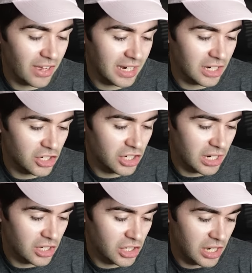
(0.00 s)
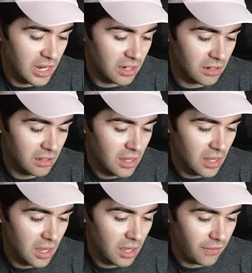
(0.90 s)
Fanny and ShenShen,
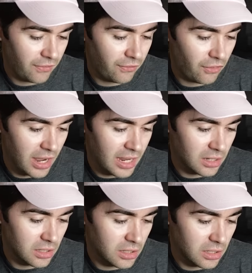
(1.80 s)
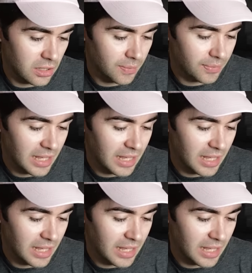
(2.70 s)
her friends.